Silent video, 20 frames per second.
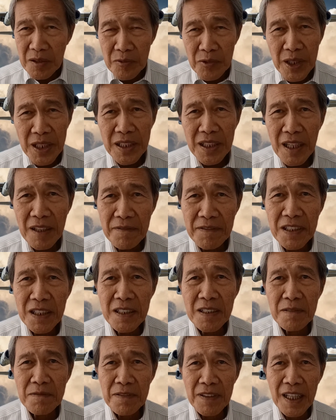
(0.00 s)
Well, after
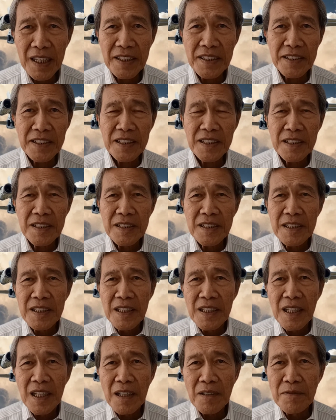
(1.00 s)
the flight,
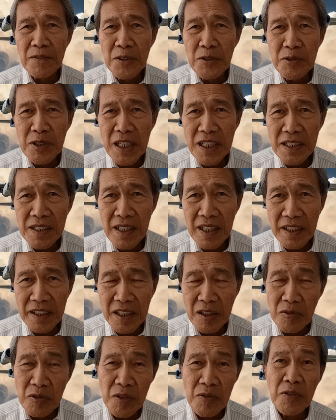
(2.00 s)
a few days
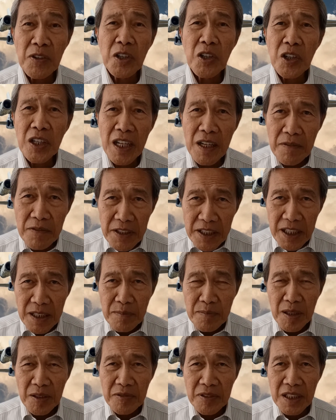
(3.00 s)
later, we forgot everything
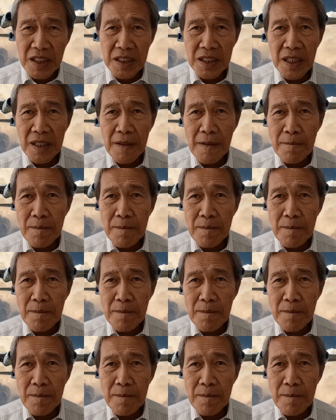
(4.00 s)
about this.